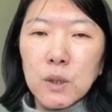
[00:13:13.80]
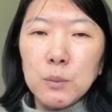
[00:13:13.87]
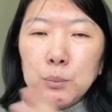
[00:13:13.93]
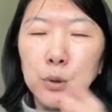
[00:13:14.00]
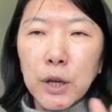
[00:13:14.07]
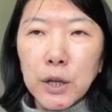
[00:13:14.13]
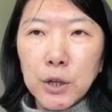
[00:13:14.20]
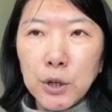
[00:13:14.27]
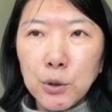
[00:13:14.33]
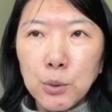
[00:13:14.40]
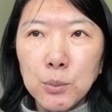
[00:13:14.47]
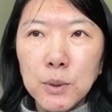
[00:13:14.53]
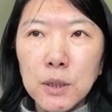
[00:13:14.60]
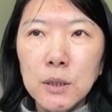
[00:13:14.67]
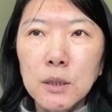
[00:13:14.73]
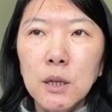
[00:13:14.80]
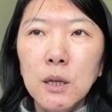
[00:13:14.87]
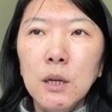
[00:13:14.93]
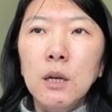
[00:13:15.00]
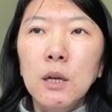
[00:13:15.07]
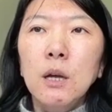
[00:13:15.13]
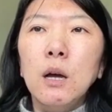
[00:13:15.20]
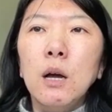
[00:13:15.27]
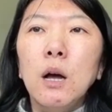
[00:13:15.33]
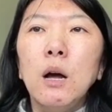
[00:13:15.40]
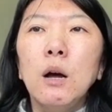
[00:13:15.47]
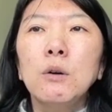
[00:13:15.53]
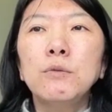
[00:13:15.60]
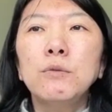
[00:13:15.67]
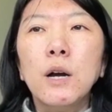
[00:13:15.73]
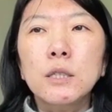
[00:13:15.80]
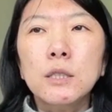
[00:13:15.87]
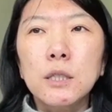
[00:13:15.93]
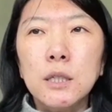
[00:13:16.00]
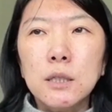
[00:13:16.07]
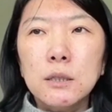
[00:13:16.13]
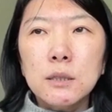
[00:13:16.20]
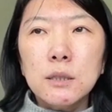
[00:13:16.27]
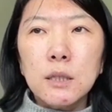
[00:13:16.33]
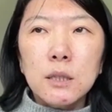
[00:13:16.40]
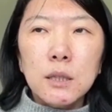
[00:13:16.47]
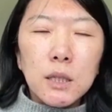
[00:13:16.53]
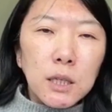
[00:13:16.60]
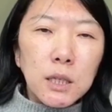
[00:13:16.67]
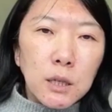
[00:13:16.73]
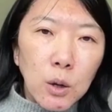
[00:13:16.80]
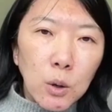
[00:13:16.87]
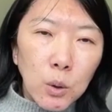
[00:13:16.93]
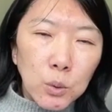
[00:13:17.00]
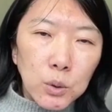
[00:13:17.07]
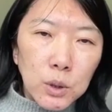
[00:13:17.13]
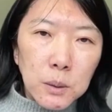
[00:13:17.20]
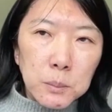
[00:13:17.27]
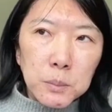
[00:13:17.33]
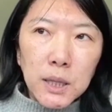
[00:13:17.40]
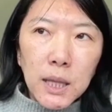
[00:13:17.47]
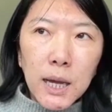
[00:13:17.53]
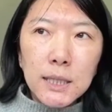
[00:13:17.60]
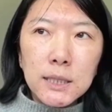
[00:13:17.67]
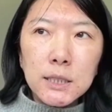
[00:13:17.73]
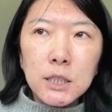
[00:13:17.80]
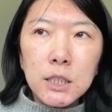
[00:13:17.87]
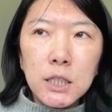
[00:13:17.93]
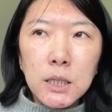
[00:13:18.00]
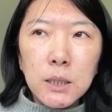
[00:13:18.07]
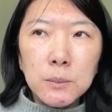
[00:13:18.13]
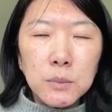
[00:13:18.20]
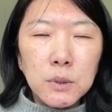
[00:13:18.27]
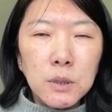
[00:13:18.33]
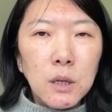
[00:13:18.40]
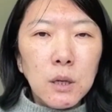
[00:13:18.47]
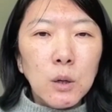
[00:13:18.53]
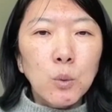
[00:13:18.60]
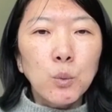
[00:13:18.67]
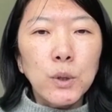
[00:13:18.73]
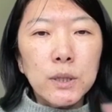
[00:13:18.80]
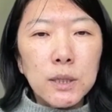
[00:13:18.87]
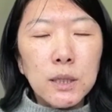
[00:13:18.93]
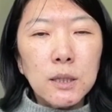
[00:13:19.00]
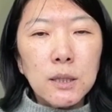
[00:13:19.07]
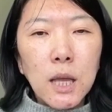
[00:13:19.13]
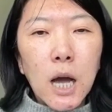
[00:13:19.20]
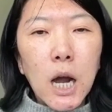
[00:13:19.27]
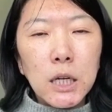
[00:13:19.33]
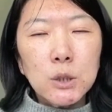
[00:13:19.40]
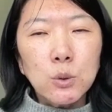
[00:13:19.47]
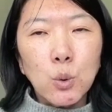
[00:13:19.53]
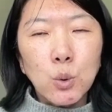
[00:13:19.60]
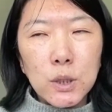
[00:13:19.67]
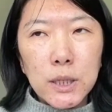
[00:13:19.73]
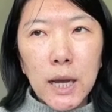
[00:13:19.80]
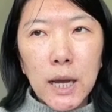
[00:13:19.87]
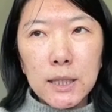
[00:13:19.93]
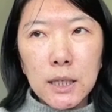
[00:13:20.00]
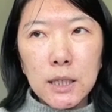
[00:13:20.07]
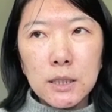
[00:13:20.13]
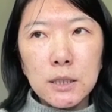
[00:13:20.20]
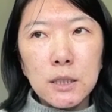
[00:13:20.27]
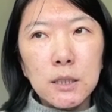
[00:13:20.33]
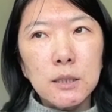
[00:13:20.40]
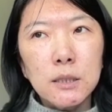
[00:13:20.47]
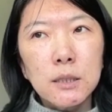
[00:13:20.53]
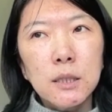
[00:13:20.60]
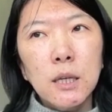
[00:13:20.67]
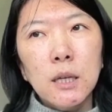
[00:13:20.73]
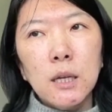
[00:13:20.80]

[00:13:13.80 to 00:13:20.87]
procurement functions and legal compliance team within large organizations